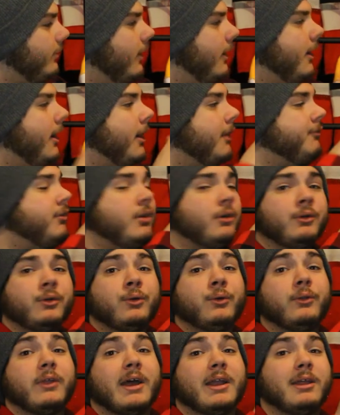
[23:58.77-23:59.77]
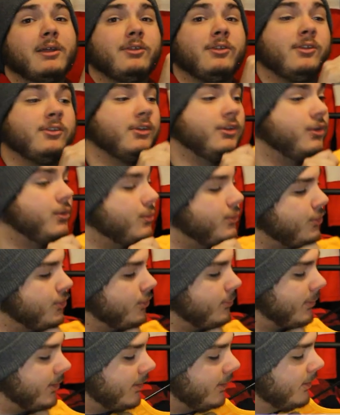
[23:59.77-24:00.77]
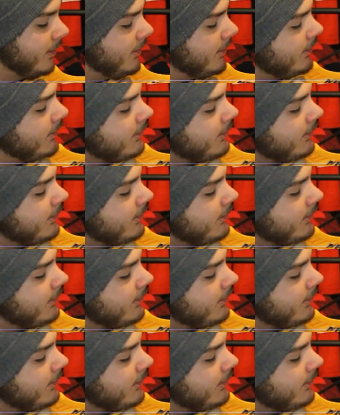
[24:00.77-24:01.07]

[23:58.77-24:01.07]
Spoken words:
If you don't know who that is, he's a YouTuber